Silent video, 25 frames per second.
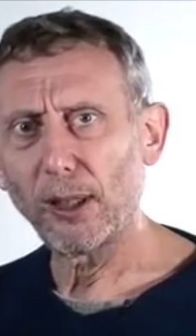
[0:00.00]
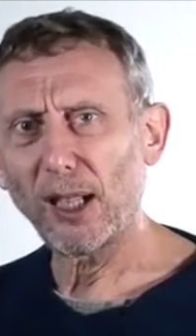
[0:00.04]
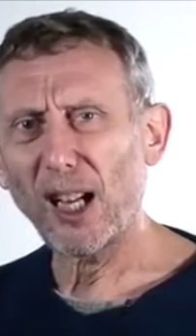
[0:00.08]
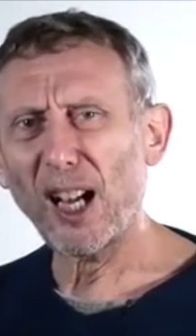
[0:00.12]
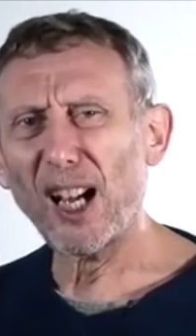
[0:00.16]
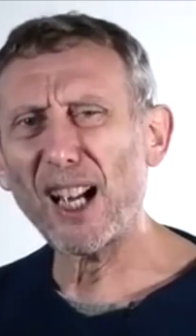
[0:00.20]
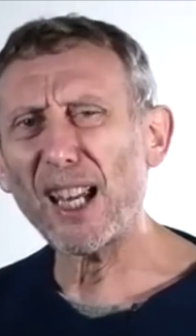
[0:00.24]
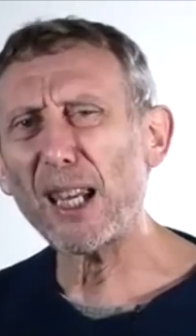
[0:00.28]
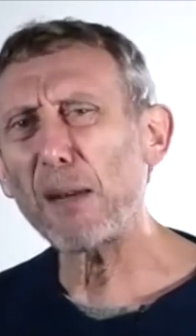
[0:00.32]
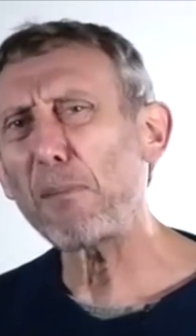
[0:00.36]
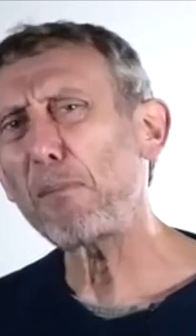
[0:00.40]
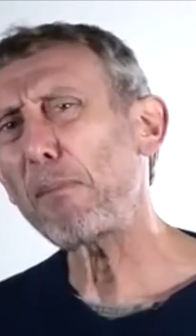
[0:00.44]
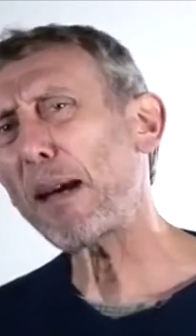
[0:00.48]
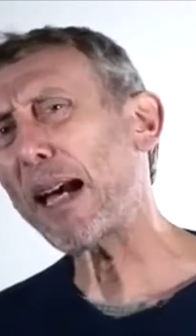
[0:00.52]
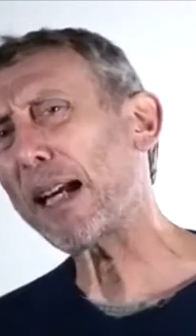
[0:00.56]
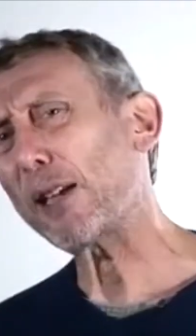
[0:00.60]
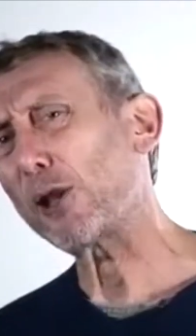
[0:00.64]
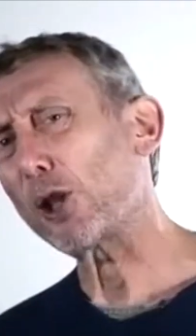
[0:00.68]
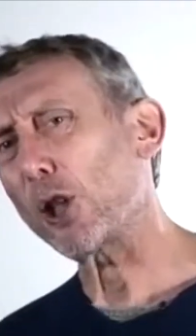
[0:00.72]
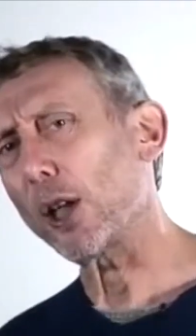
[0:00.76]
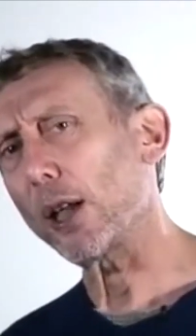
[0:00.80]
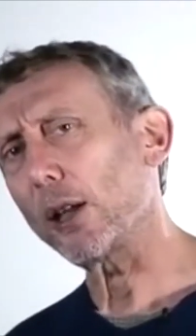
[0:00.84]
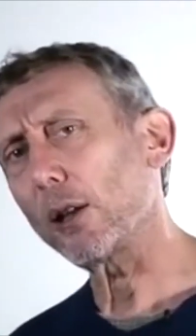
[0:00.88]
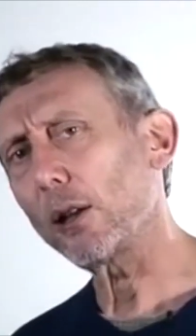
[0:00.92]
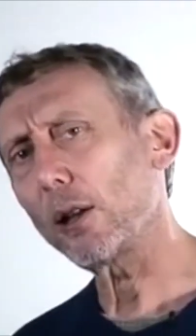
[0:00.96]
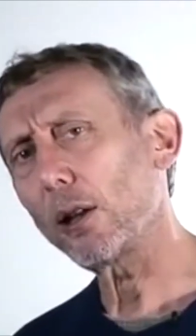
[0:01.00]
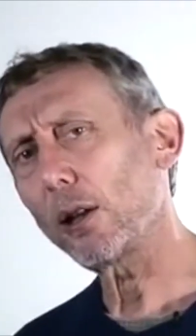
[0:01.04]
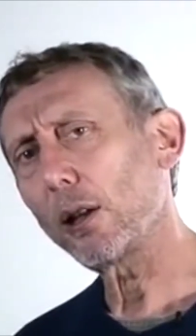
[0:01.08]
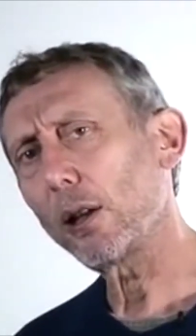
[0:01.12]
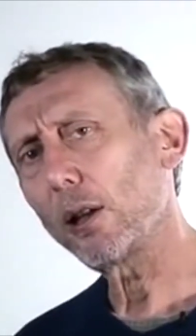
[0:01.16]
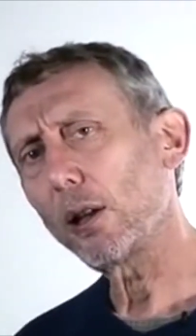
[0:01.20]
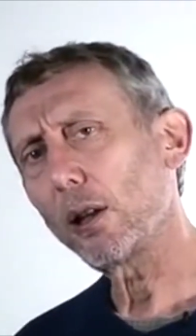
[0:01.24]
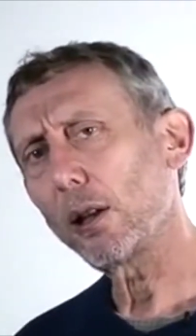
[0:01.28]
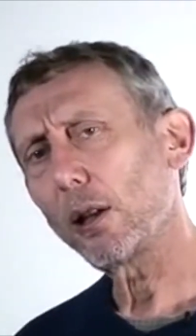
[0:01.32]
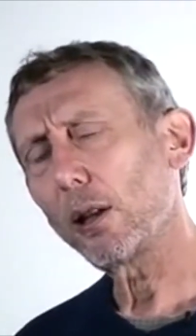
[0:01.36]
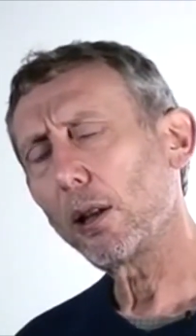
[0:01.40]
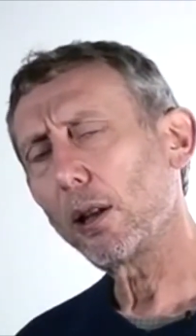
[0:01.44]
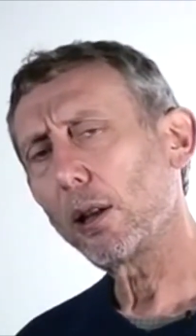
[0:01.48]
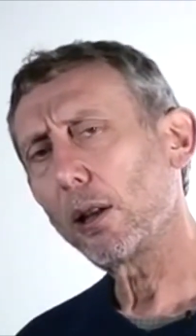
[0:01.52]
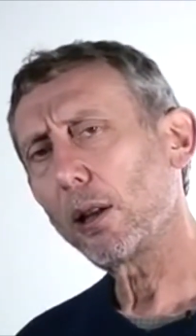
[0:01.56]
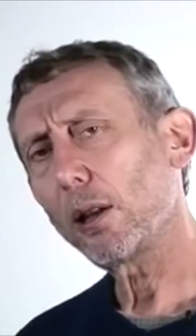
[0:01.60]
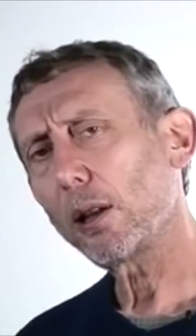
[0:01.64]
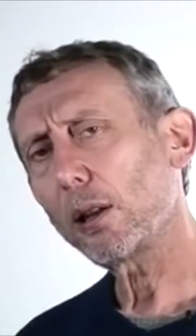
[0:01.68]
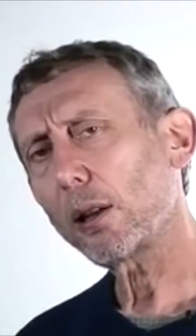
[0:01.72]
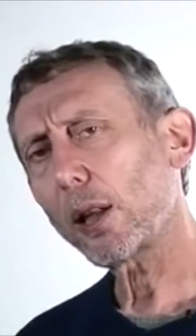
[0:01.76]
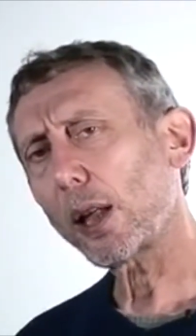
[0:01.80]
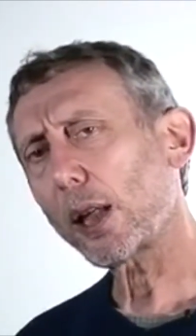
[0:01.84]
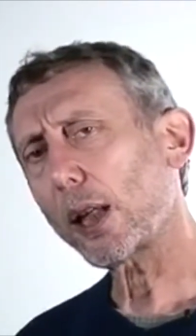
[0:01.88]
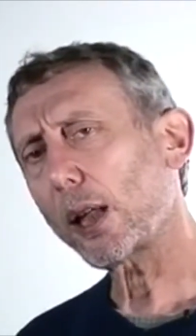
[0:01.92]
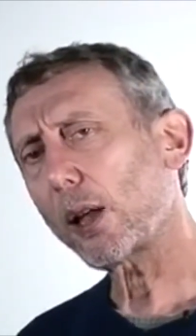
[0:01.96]
I imagine
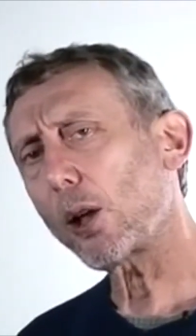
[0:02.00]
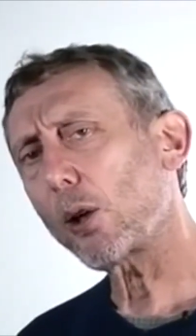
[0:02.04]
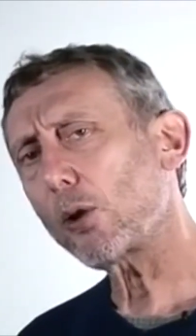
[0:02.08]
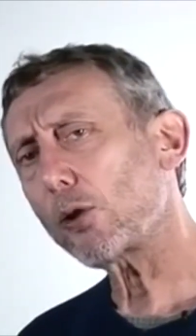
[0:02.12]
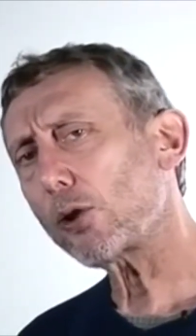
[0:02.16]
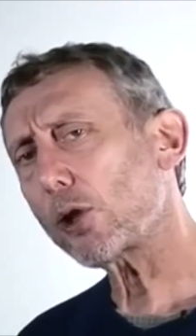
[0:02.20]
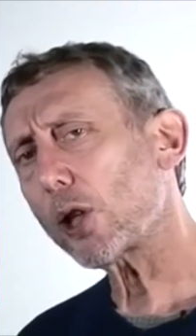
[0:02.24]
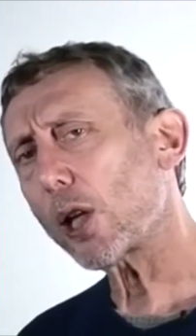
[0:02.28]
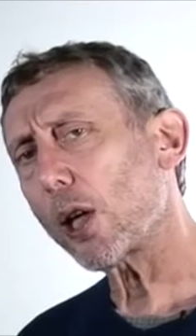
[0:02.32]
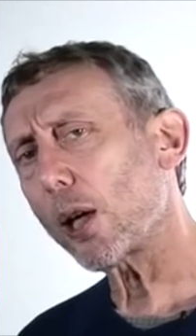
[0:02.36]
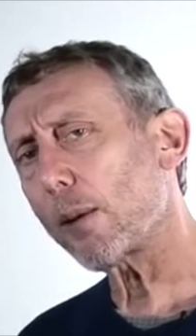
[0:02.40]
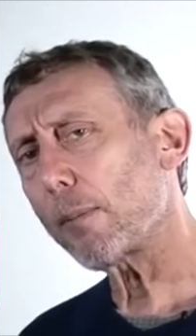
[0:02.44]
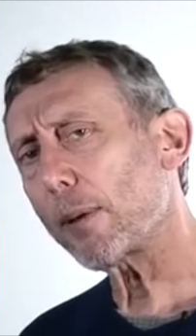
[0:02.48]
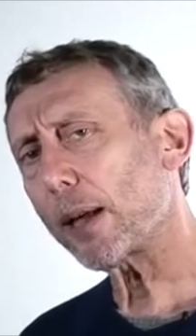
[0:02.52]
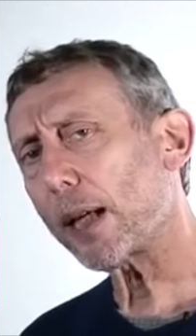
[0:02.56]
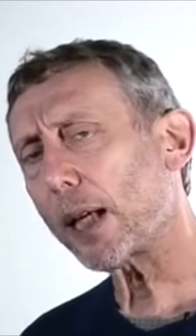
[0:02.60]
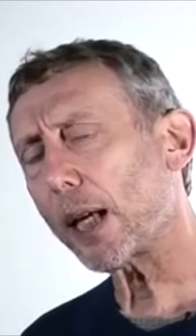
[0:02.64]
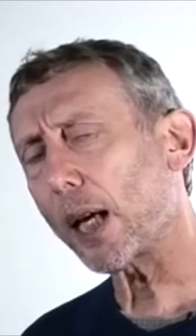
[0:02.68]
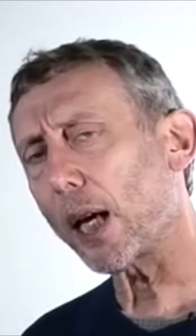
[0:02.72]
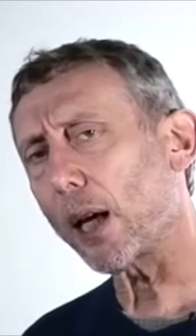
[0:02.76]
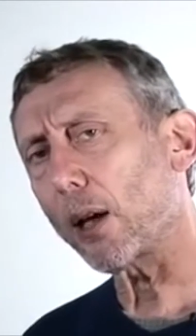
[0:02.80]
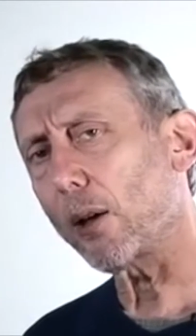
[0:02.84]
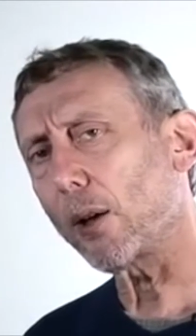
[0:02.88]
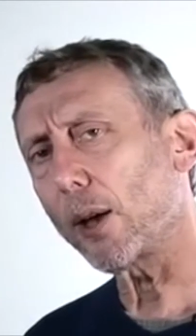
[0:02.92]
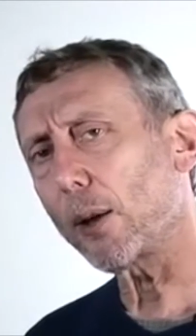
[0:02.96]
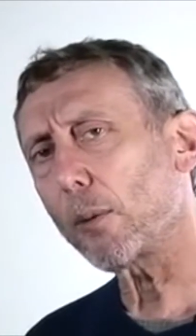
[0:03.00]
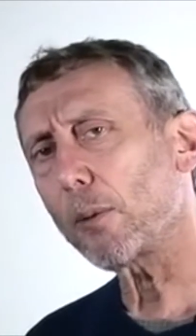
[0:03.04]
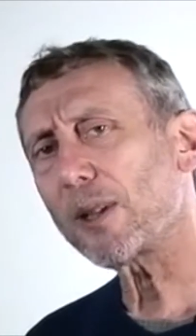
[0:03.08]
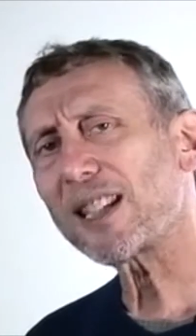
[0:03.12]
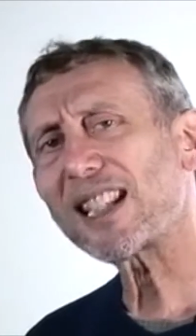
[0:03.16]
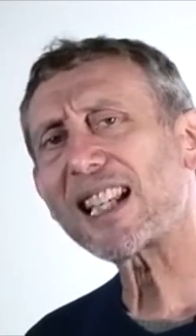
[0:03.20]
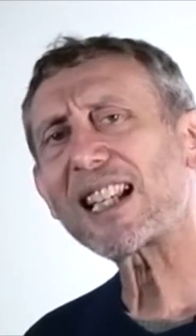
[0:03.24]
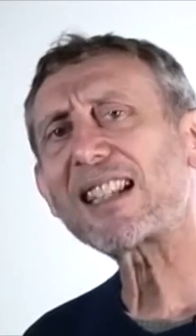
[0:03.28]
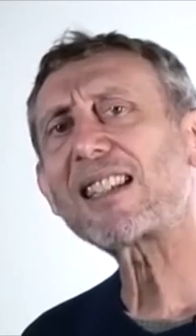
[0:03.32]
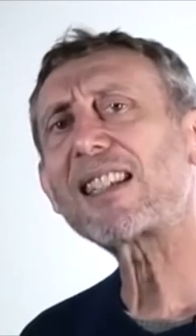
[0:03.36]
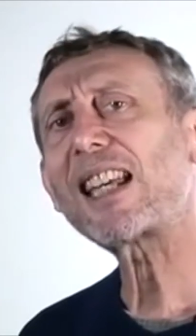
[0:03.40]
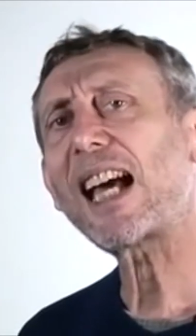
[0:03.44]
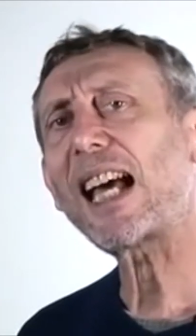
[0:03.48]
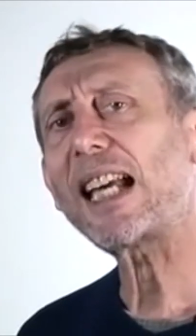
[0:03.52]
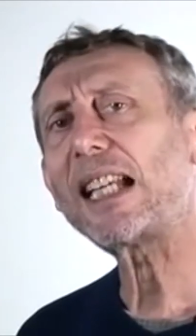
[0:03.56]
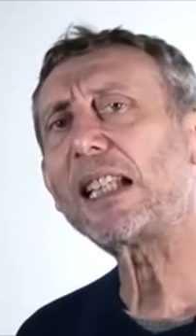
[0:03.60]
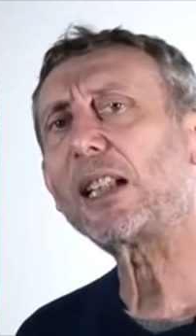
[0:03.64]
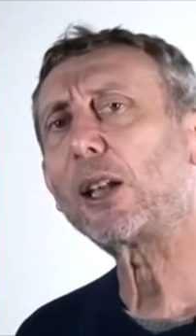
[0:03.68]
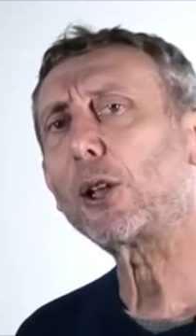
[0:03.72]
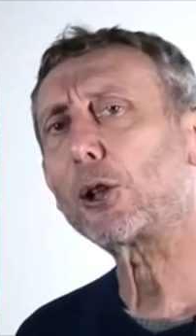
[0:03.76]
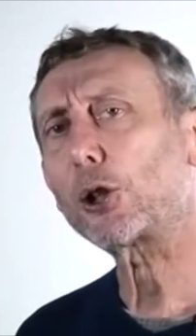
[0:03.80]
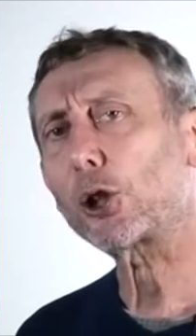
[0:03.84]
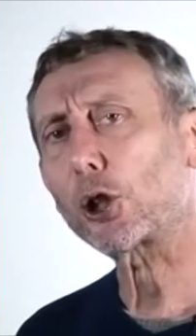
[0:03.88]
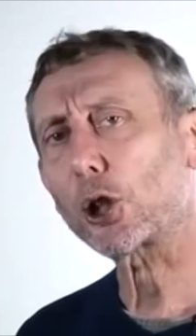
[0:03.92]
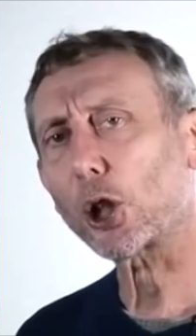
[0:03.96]
that a long time ago it was a
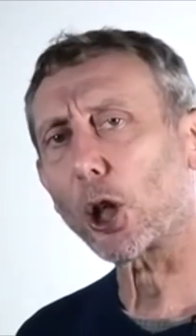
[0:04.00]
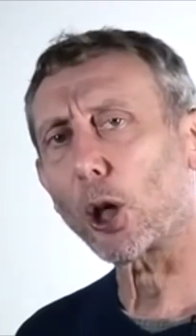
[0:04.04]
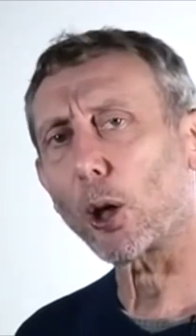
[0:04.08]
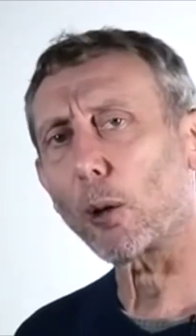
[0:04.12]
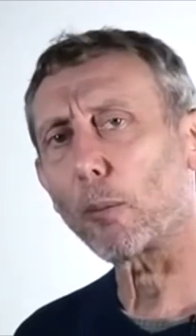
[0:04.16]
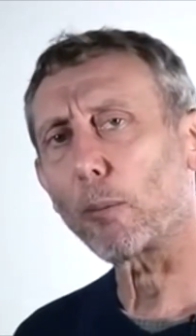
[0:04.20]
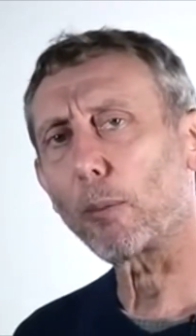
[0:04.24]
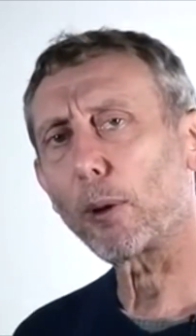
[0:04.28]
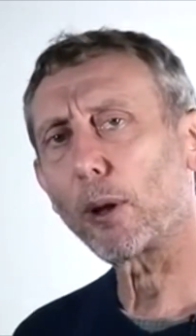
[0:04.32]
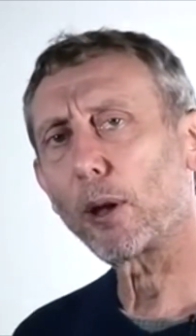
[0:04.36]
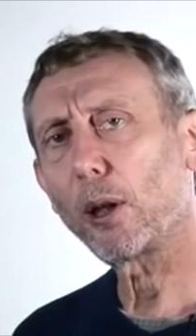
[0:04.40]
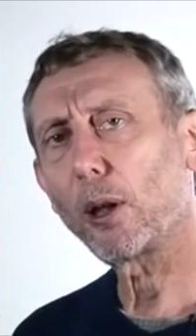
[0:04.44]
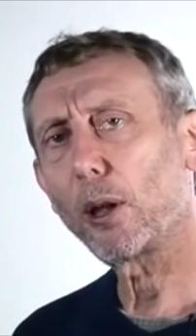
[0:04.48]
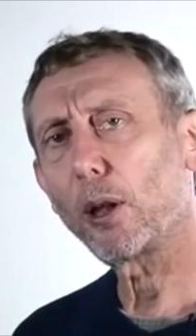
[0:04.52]
tailor's shop.